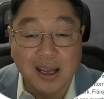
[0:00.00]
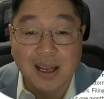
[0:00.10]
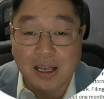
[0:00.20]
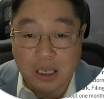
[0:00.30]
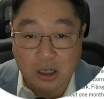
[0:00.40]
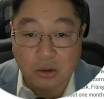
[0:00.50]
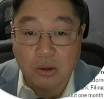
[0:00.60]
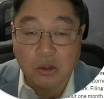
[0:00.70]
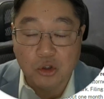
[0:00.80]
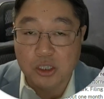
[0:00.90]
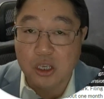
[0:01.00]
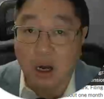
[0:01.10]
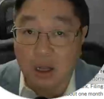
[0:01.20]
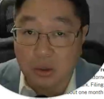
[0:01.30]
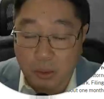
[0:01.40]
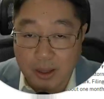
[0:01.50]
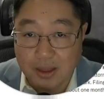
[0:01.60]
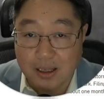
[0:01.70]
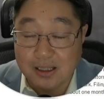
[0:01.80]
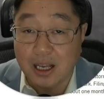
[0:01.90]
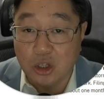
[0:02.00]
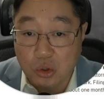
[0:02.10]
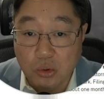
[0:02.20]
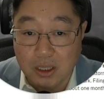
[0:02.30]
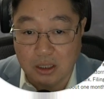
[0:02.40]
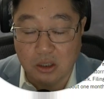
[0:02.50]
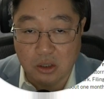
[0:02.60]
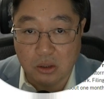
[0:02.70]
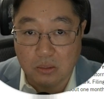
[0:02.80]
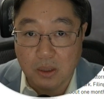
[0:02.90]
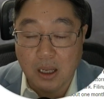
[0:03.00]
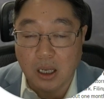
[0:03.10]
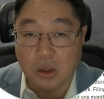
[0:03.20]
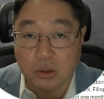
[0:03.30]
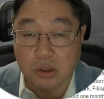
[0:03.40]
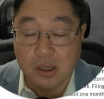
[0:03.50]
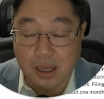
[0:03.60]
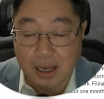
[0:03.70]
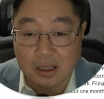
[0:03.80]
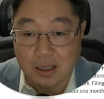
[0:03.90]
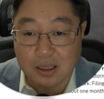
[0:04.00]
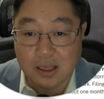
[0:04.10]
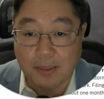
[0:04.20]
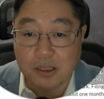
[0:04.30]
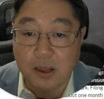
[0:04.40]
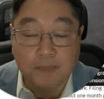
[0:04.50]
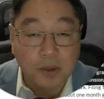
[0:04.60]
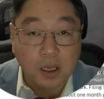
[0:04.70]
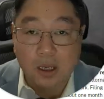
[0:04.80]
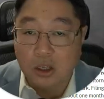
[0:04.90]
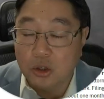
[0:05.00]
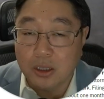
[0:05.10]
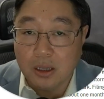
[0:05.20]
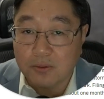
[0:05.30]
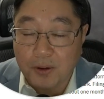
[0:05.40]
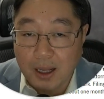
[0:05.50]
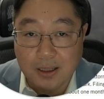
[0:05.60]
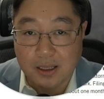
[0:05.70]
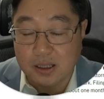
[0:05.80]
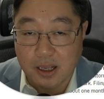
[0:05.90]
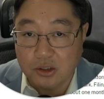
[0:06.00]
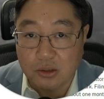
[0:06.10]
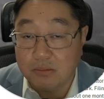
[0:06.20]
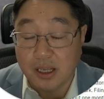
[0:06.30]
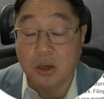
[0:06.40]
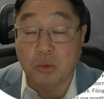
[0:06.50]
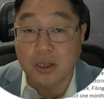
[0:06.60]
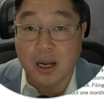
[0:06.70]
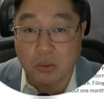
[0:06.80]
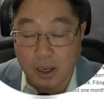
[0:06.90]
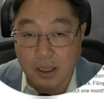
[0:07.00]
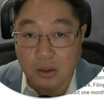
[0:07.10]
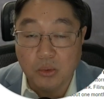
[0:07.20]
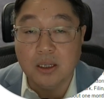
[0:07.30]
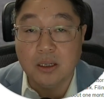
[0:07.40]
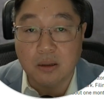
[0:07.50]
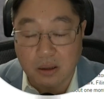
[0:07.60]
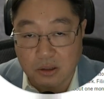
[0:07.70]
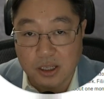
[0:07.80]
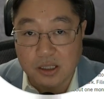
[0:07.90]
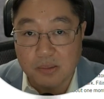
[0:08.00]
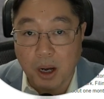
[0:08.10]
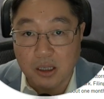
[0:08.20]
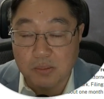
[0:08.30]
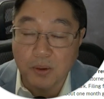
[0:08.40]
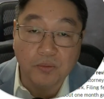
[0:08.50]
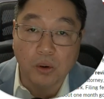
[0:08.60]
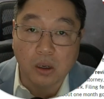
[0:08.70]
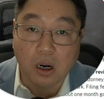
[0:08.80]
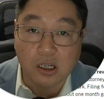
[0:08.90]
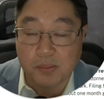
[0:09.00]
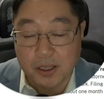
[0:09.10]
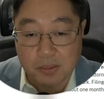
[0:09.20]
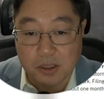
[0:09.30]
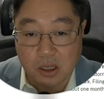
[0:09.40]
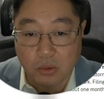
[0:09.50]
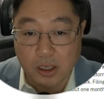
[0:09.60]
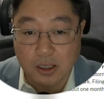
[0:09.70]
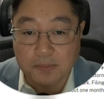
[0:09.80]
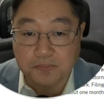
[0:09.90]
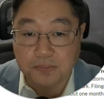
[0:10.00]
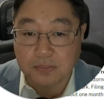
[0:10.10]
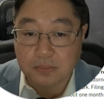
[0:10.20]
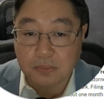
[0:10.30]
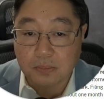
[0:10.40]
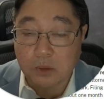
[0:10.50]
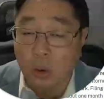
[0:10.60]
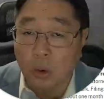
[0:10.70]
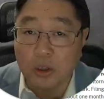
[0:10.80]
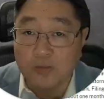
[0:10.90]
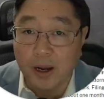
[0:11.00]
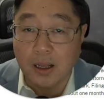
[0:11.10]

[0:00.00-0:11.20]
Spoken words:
Here, you see all the red things that you need to do in order to take the next steps. You can either file an extension saying we're not ready, we need another 6 months before our specimens are ready, or you file